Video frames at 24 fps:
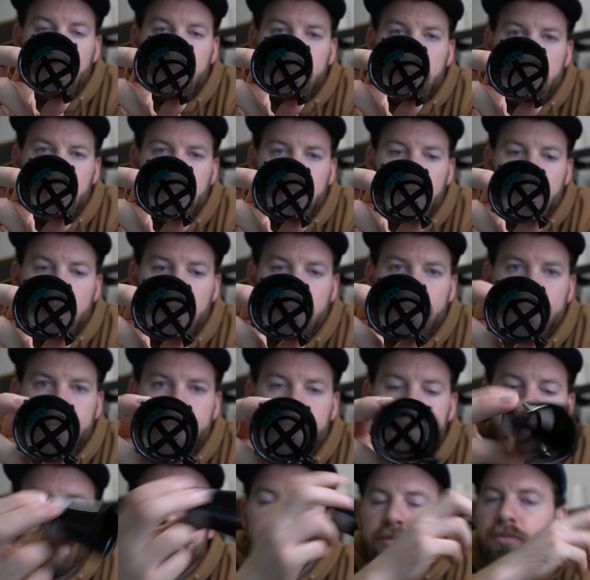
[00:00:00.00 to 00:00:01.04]
your machine.
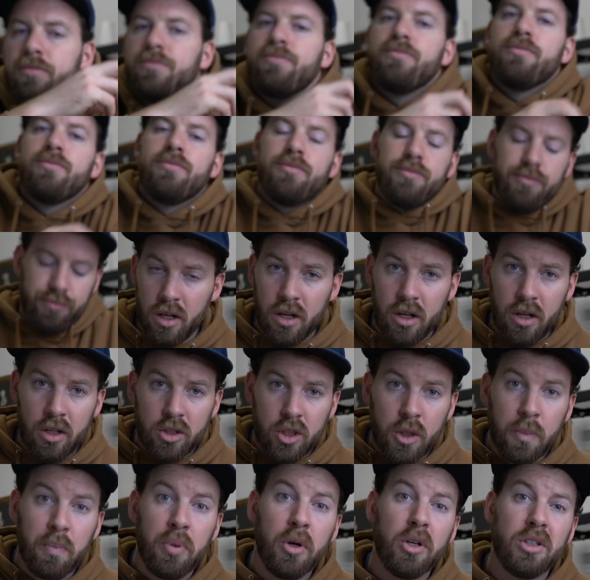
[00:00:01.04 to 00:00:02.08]

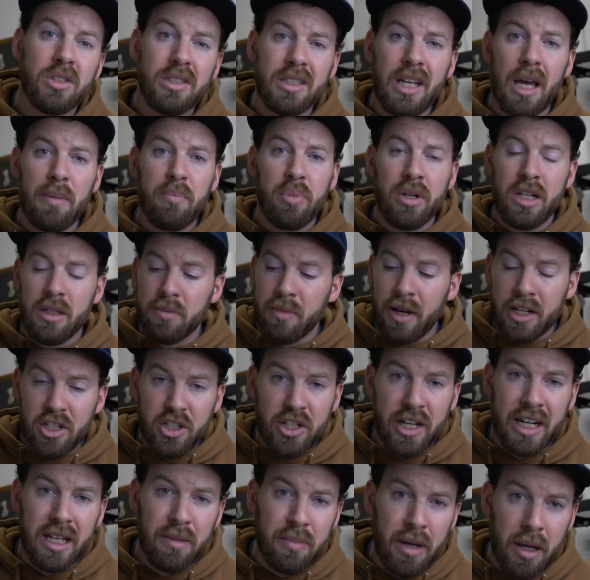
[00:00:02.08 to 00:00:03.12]
So personally, I put in my
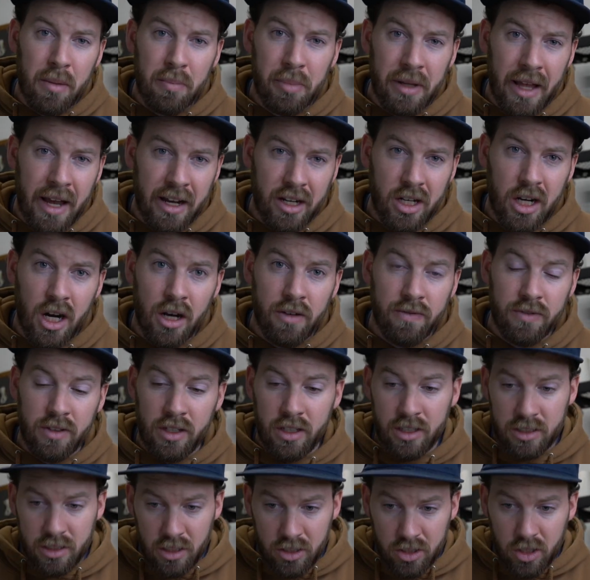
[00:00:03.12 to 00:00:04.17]
Jetty Bay black
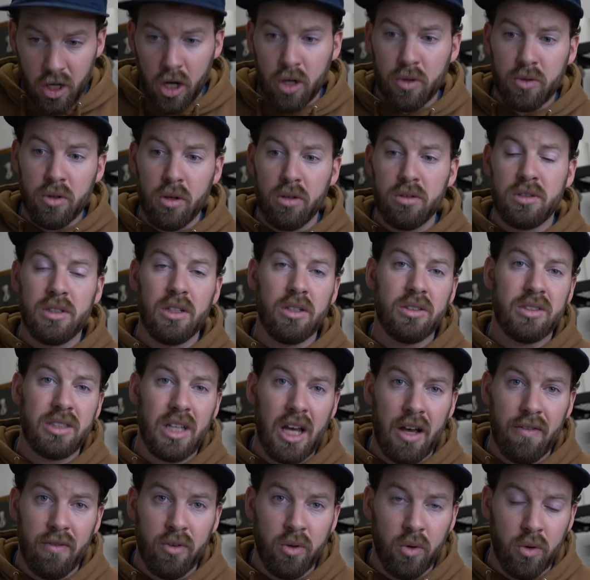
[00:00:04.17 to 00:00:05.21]
coffee. It's a dark roast El
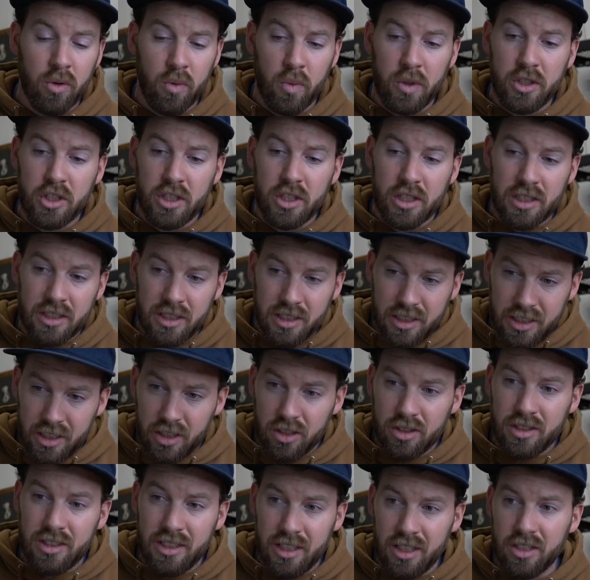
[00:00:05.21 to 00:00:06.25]
Salvador, which can
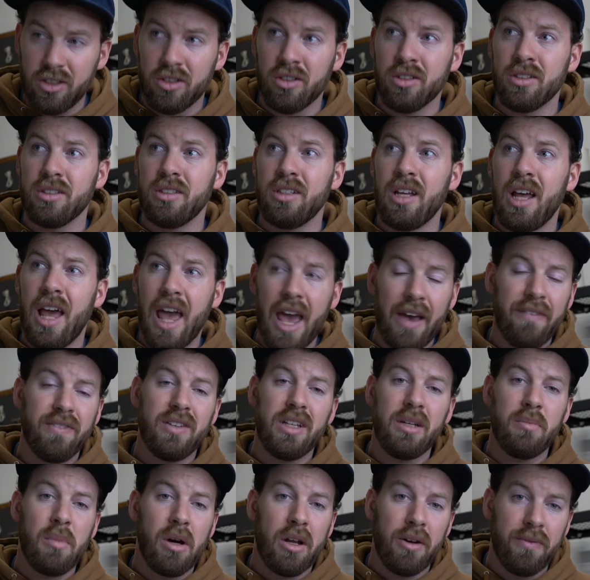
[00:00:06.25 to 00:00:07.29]
still deal a
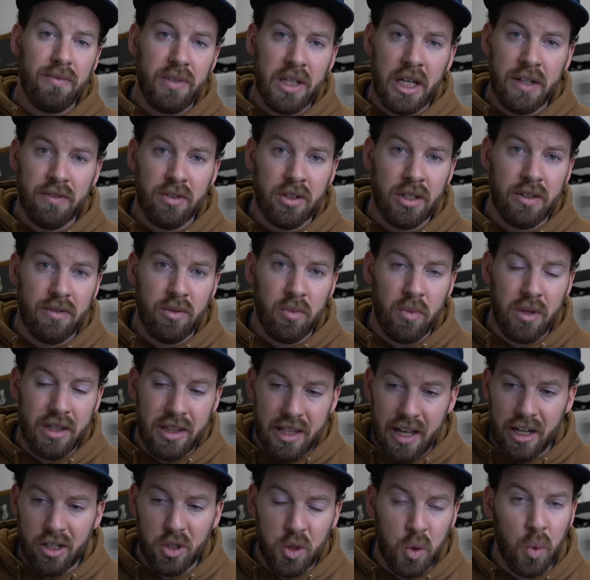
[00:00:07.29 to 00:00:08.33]
hefty amount of flavor even with
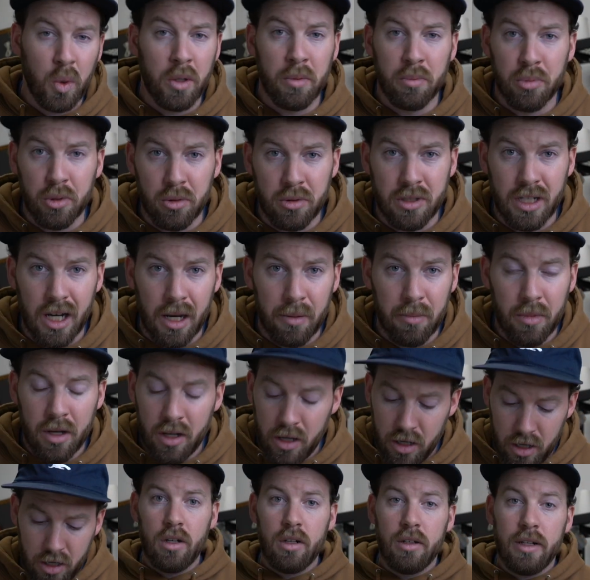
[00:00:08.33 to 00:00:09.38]
that shortened brew time.
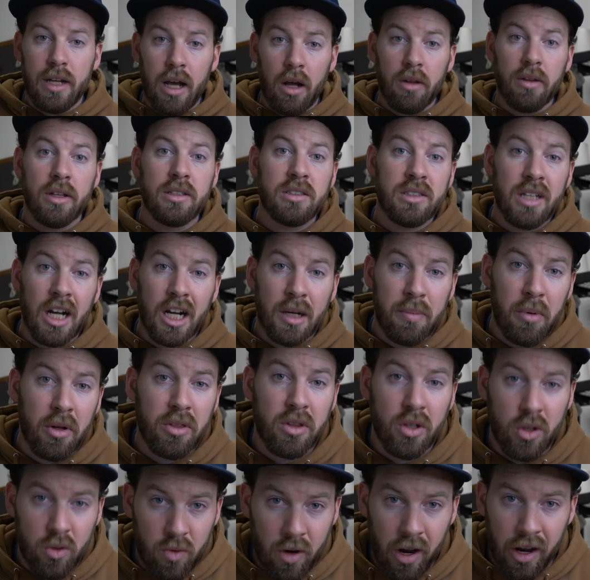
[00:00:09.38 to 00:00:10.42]
Now, let's talk about
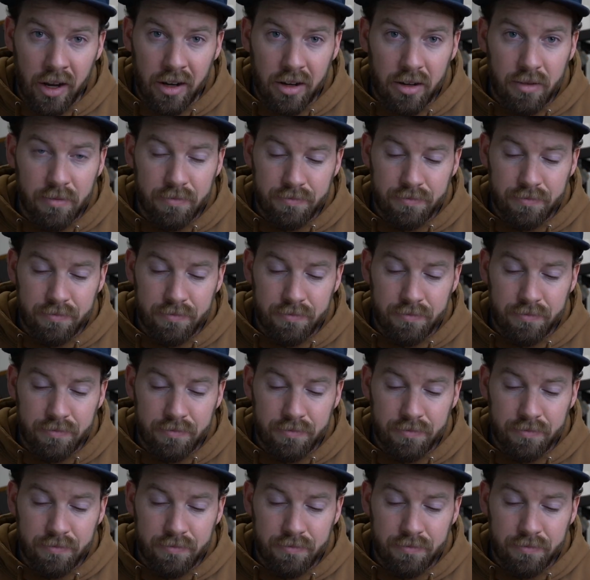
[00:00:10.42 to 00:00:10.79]
the grind.